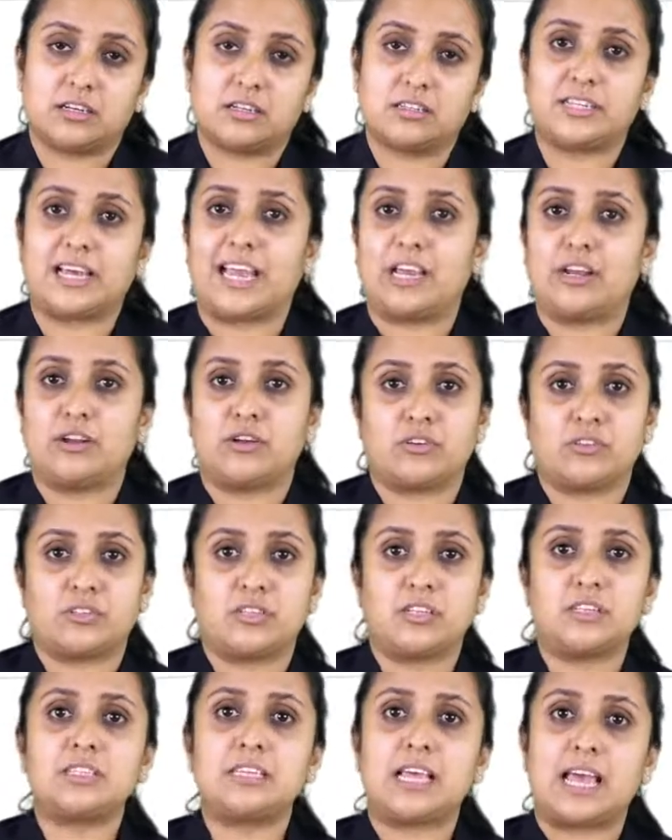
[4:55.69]

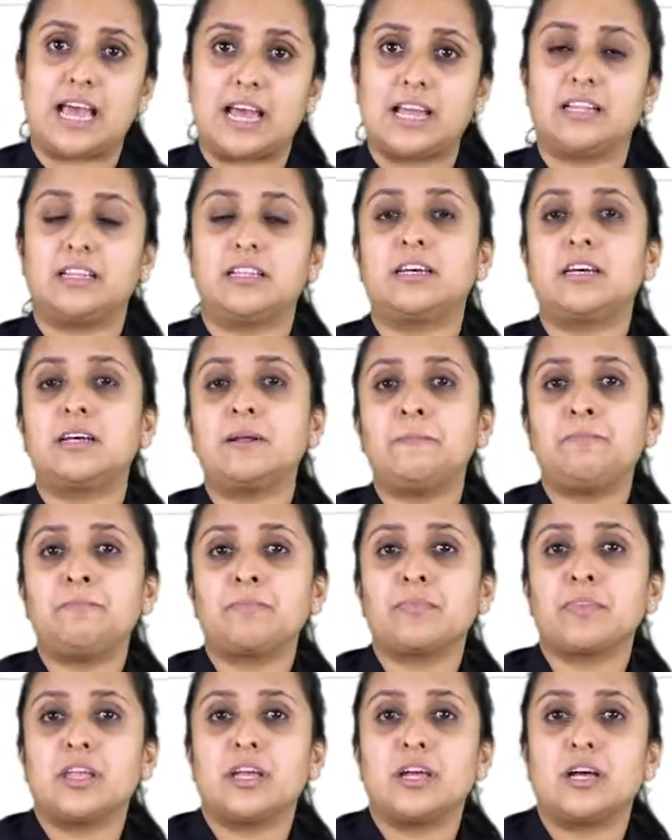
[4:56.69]
diagnosis and
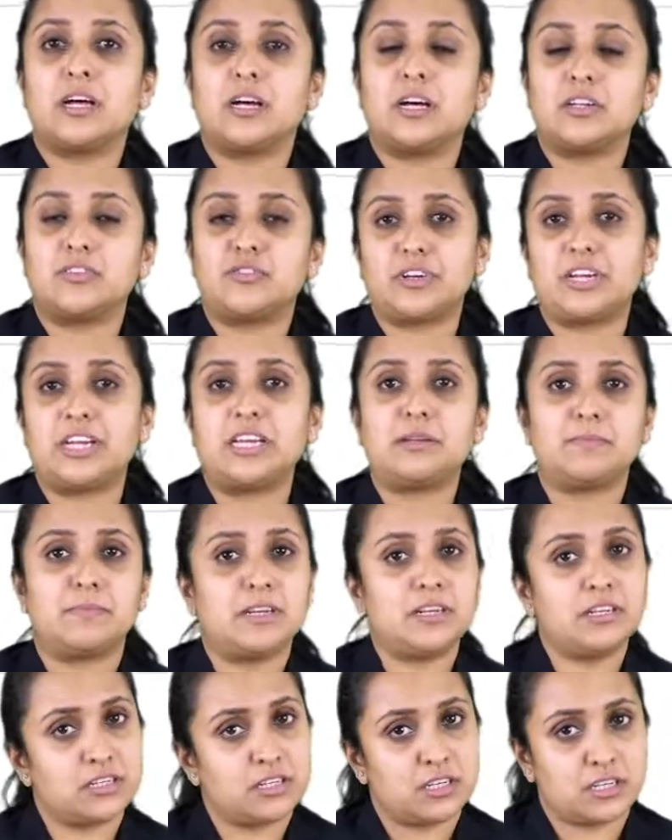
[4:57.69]
the
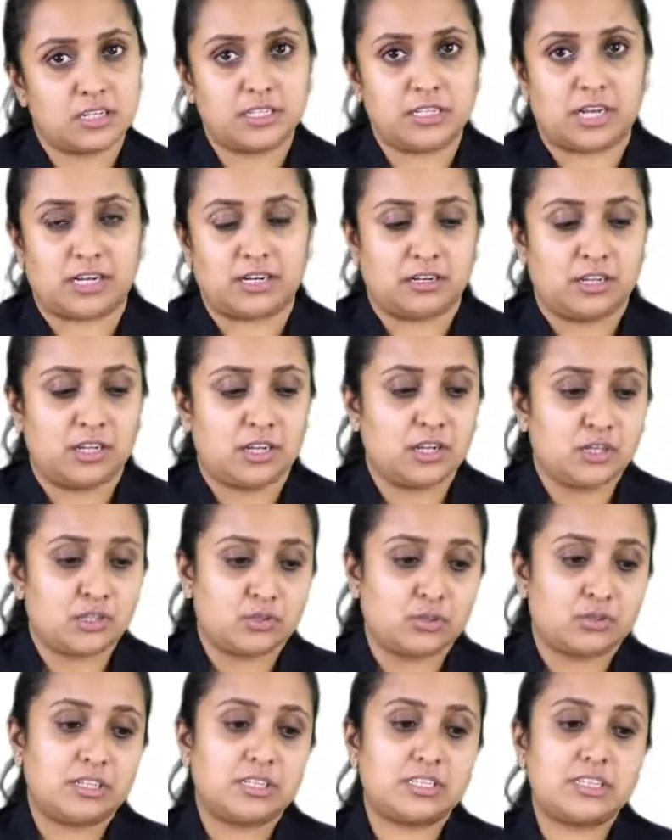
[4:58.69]
treatment done.
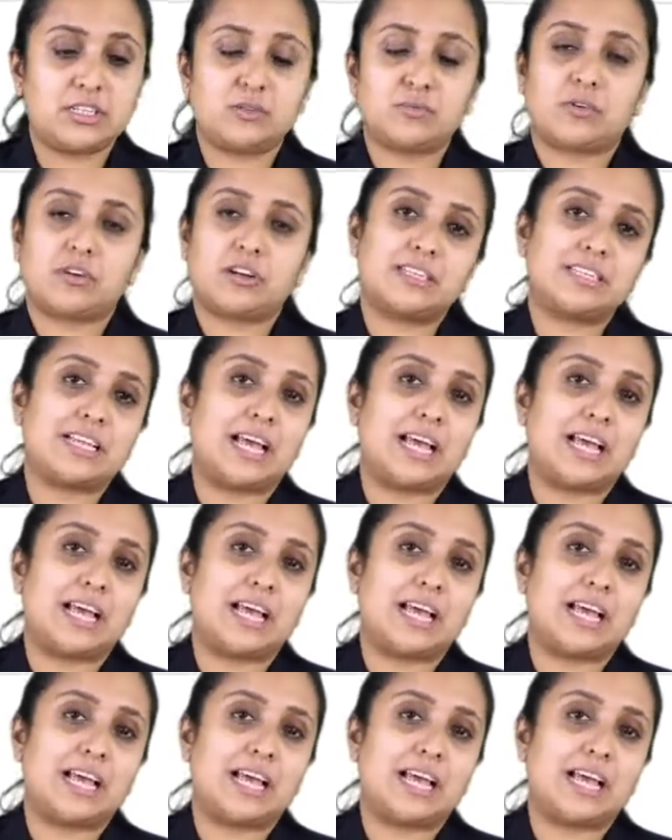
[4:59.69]
So, this is what is